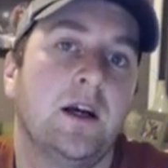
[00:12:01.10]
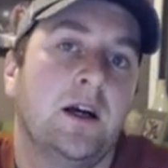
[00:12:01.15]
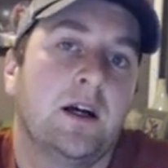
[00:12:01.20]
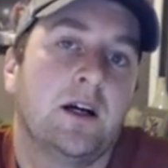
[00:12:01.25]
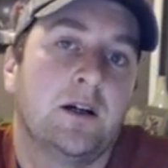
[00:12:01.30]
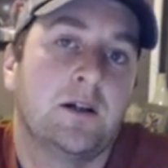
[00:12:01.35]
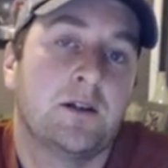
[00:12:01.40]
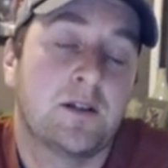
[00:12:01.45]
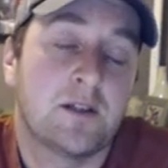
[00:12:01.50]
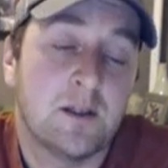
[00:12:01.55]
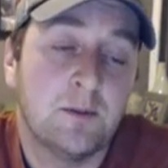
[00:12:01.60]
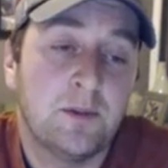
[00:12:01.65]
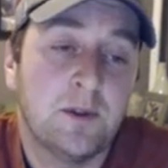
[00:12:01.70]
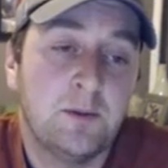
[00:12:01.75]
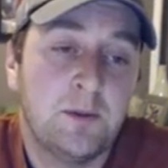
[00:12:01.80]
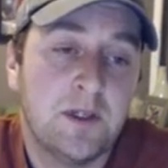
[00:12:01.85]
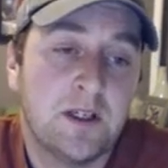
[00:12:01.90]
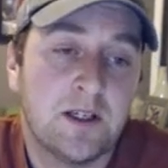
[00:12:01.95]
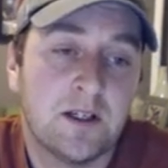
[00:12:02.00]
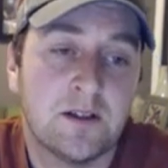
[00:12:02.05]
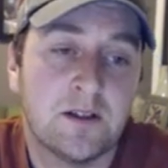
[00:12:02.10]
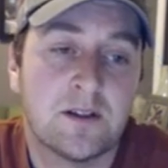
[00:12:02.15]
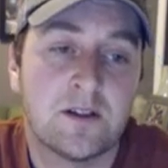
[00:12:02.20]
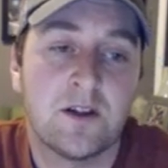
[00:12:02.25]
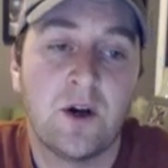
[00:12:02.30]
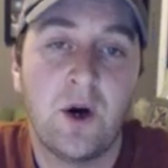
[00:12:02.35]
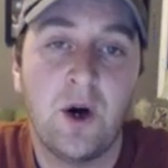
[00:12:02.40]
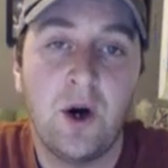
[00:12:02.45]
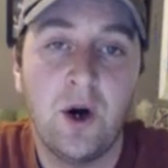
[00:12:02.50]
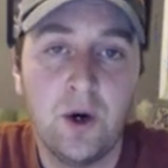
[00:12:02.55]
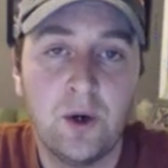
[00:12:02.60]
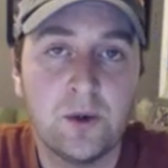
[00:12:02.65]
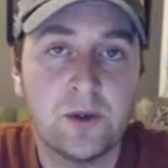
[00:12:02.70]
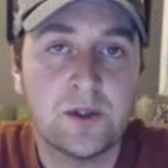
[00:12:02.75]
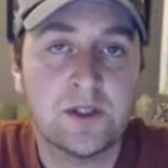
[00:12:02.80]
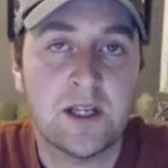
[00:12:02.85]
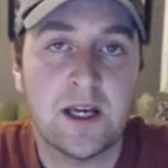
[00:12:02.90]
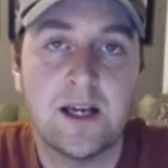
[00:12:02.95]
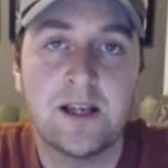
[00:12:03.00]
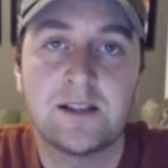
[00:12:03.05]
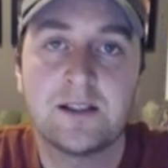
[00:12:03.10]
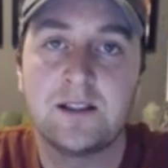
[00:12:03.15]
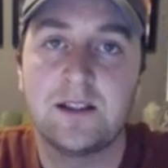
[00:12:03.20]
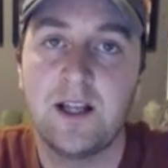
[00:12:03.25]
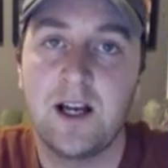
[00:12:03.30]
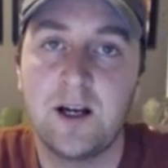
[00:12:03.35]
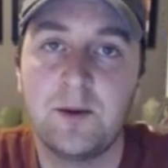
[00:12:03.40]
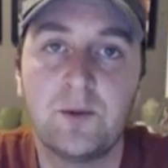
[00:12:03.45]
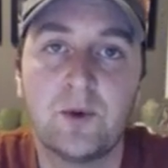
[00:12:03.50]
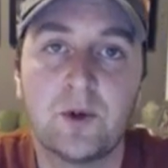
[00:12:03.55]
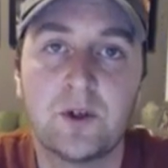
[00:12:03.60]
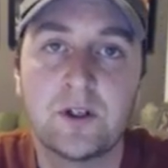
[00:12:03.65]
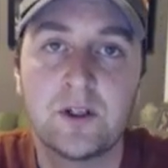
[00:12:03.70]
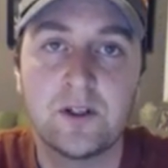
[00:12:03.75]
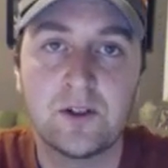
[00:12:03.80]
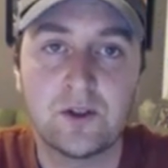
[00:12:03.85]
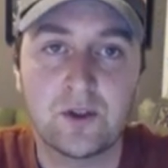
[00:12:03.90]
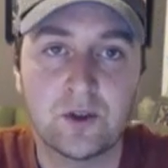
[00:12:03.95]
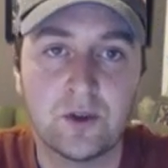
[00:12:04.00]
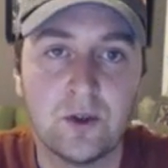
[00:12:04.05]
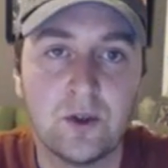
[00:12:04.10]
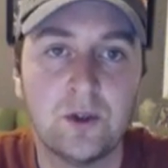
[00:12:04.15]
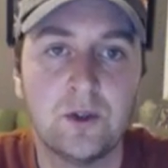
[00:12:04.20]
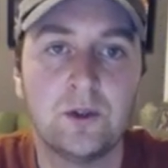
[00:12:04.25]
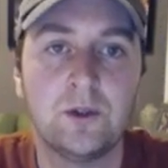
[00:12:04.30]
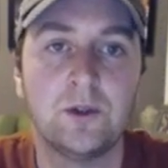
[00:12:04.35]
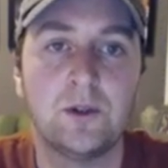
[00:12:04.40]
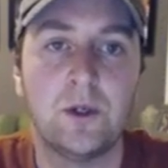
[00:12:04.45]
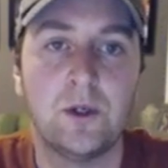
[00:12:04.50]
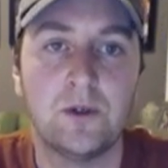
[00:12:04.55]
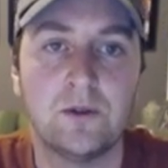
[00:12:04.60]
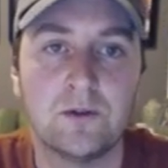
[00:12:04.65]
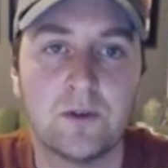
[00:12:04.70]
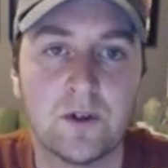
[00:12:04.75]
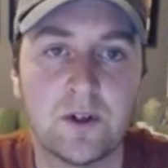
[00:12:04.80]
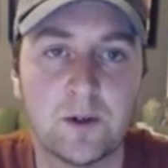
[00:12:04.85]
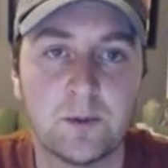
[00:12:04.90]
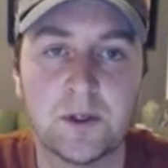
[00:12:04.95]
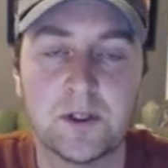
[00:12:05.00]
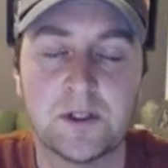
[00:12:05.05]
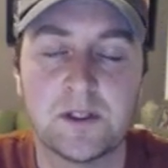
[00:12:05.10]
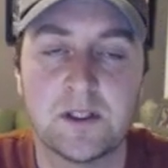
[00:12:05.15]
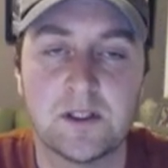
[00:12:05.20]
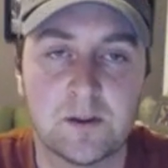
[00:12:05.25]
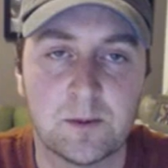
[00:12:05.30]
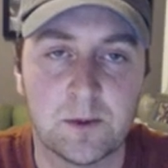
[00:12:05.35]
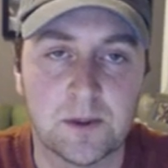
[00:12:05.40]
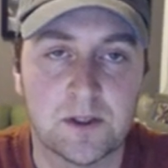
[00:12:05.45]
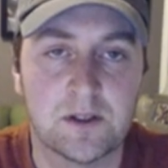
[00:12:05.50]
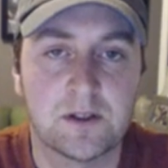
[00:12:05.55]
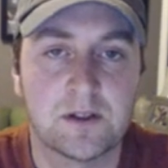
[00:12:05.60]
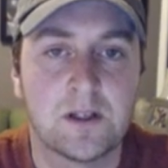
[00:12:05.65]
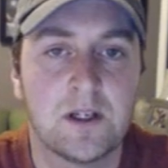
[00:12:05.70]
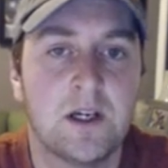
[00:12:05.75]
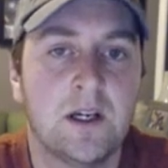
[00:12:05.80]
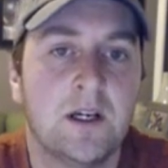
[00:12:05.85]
simply because the host has a lot more control over the participants.